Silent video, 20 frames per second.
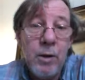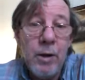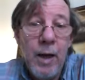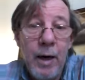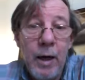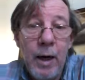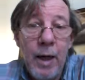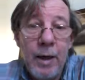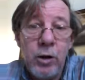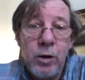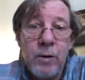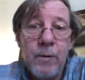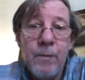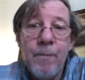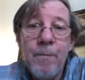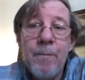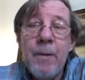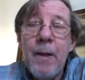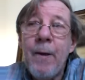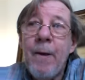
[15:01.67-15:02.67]
in that election.
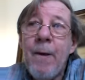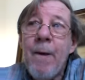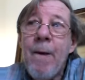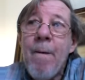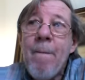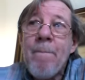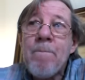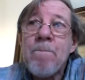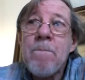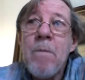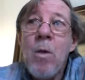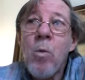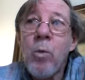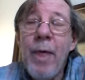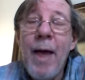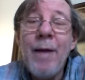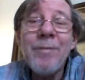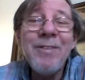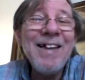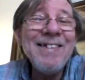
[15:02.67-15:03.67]

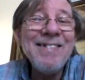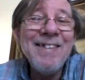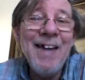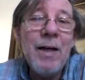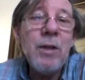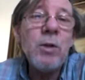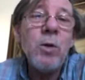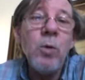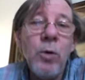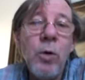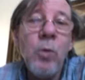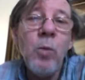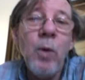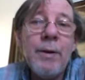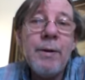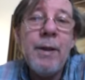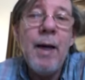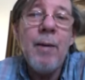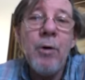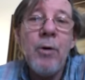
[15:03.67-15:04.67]
Well, that's identical to
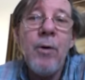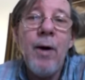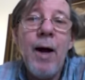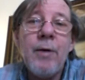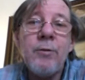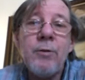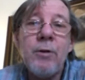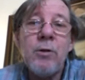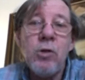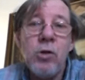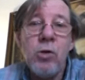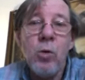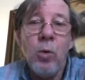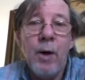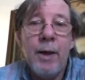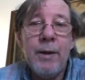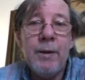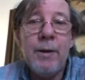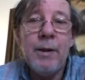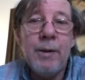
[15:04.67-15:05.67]
what Democrats
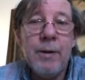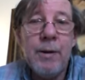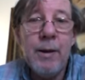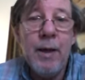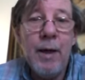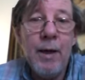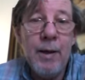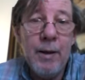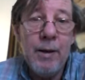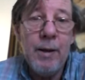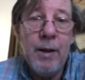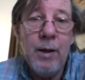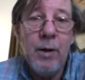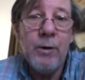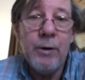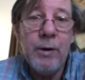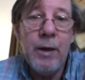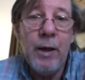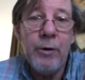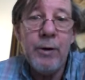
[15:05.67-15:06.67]
enjoyed, you
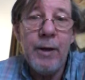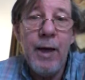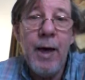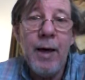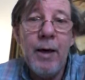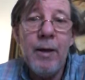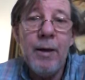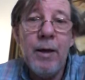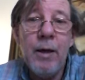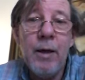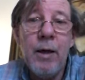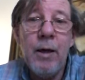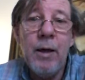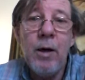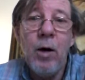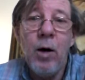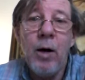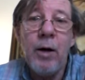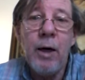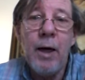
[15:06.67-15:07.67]
know, the other day
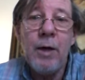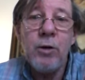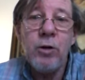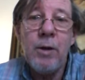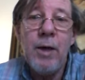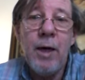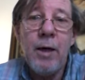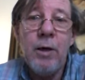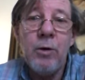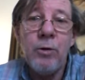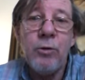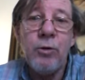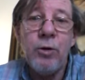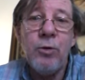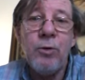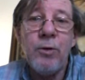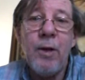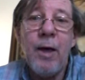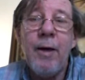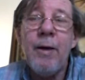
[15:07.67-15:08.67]
eh, on election day here
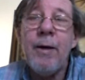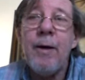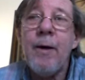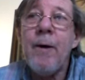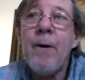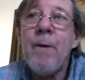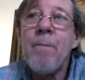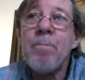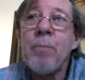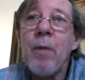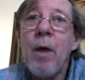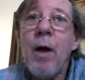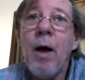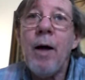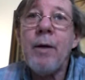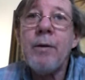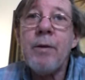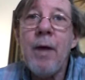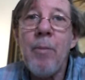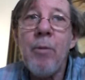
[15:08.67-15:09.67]
Tuesday.
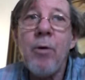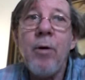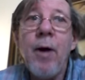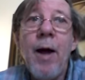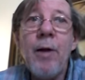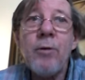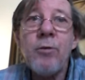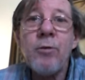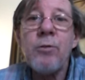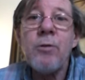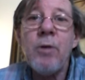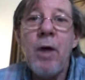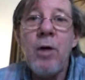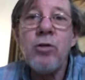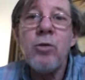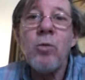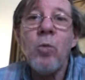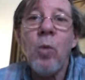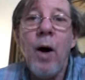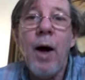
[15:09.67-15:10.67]
Uh, Democrats
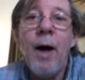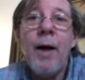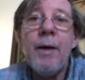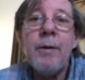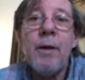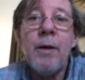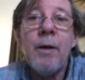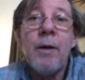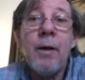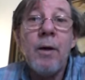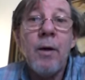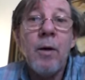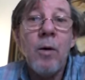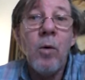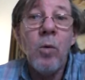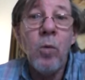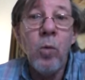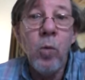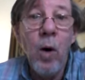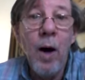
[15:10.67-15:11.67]
nationwide
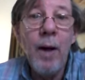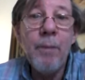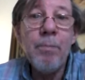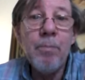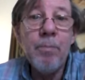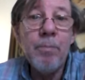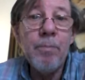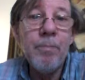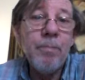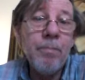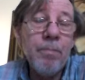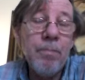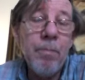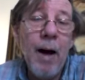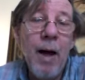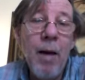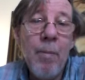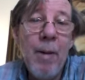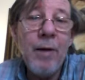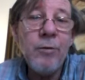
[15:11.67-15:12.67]
won
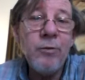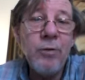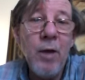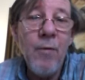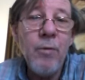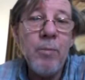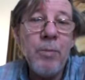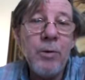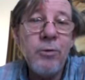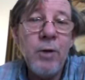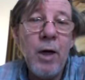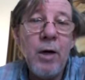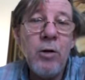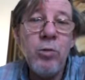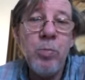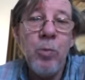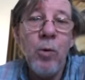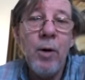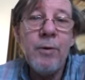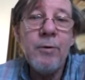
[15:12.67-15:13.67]
by about seven
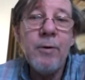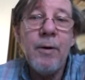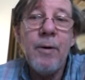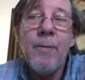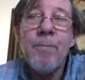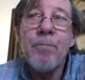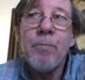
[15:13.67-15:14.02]
percentage points.